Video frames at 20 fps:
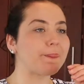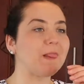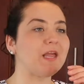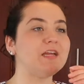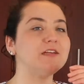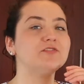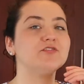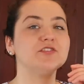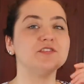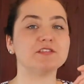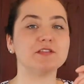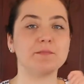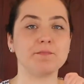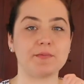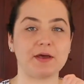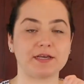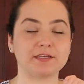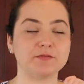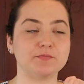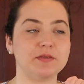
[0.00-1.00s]
It's just the
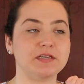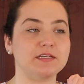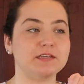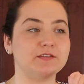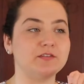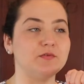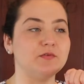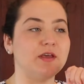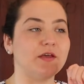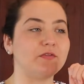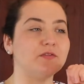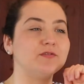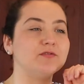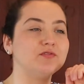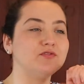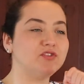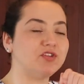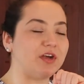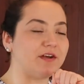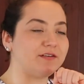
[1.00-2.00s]
best because you get
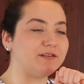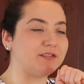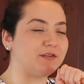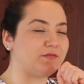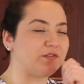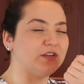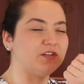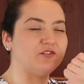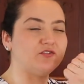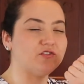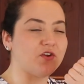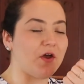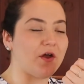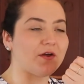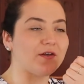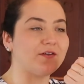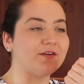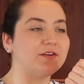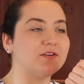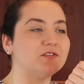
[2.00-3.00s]
those chunks of like
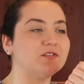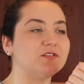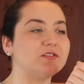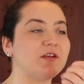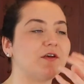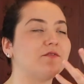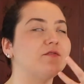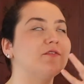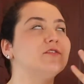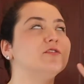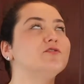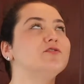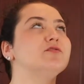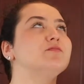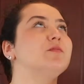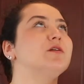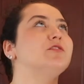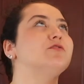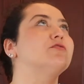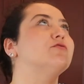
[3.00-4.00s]
chocolate and stuff, and it just
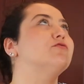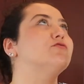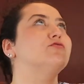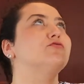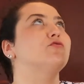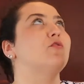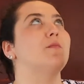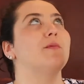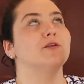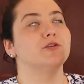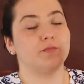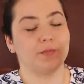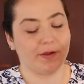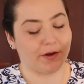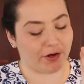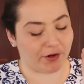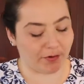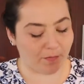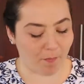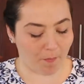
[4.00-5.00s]
makes it so much
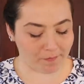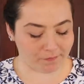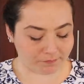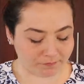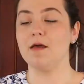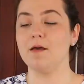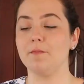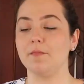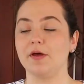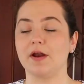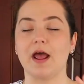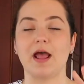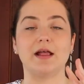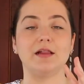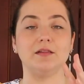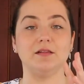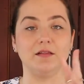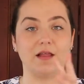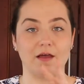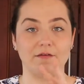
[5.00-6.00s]
better. But
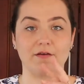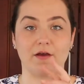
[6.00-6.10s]
I love